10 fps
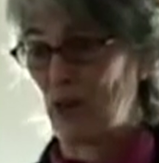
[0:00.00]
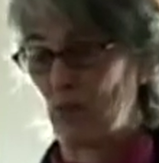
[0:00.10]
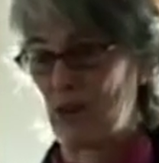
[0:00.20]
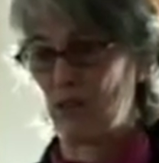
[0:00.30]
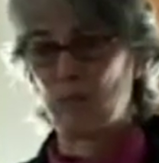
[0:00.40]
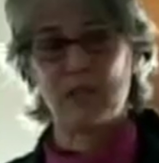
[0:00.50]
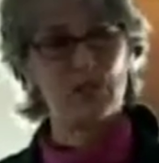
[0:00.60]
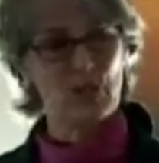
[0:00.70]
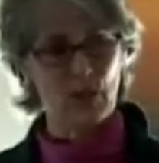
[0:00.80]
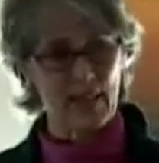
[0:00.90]
to microwave them
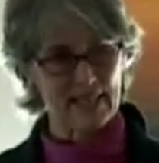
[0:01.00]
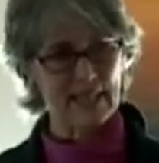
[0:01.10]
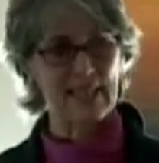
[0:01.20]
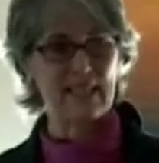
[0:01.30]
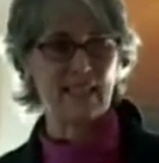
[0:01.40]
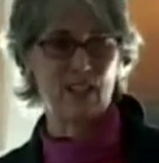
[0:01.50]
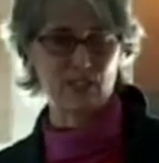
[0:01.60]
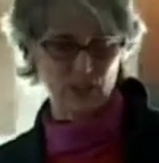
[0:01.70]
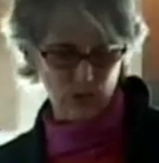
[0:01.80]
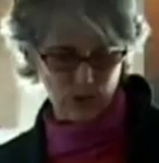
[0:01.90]
in, so you had to heat the
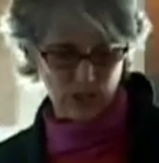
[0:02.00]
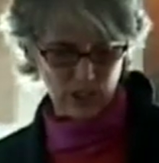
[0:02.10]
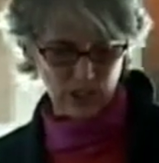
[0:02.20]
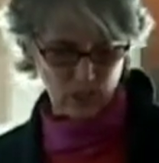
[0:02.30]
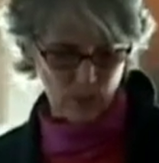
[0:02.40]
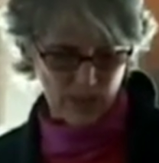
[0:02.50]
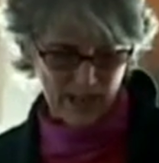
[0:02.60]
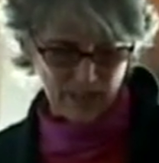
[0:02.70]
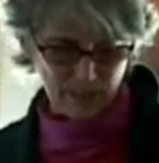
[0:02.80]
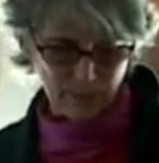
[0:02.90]
oven, so it took a little
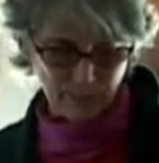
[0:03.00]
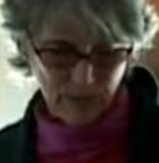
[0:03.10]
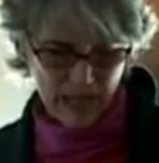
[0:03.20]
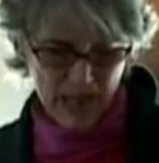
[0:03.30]
while.